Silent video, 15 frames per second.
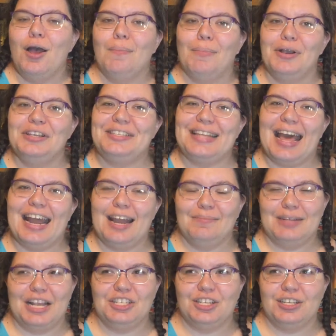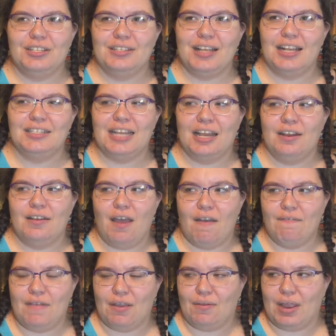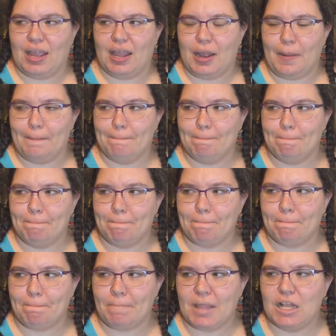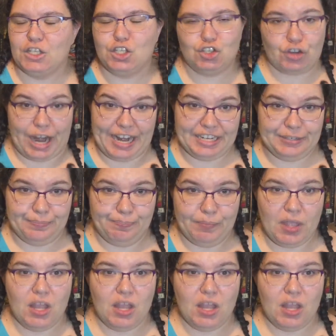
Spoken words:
most adaptations are done very straight.